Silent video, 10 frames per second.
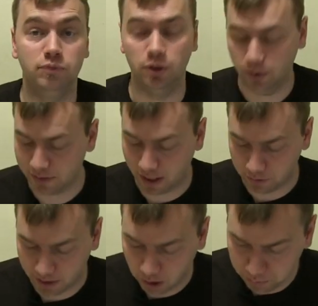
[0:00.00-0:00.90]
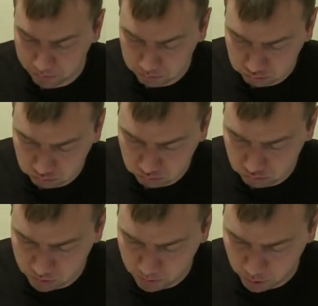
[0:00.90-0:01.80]
you know what? That would help.
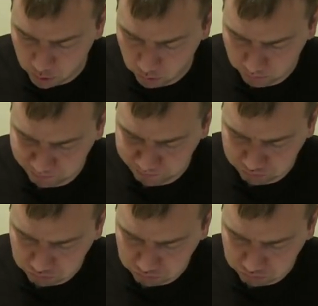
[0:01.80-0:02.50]
It's pretty cool.